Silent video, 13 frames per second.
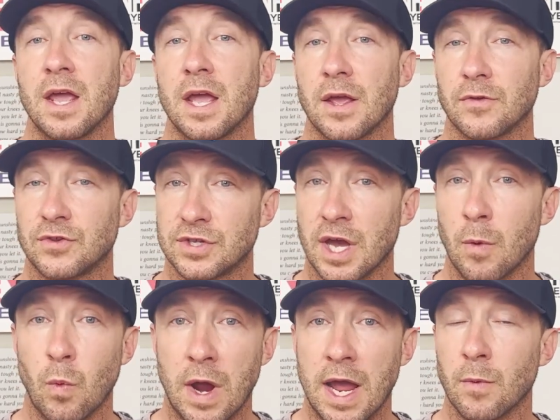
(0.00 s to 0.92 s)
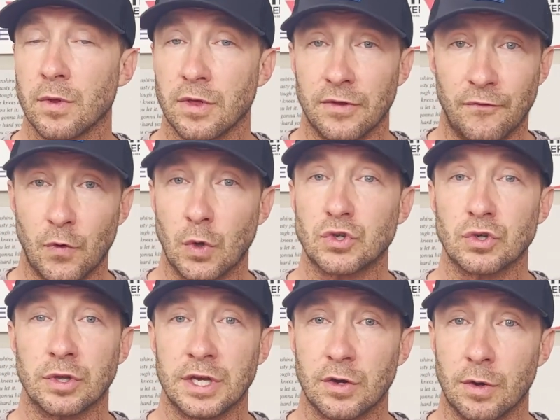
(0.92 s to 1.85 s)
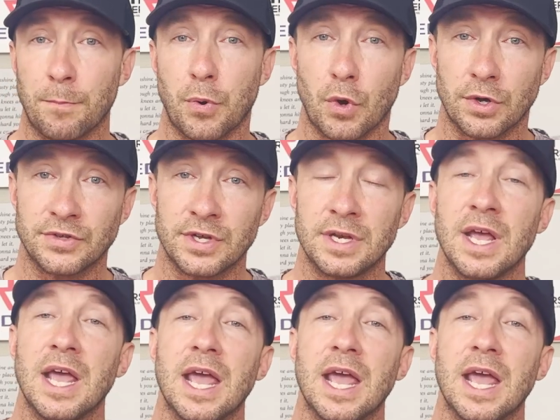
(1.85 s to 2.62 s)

some way, whether it's virtually or in person,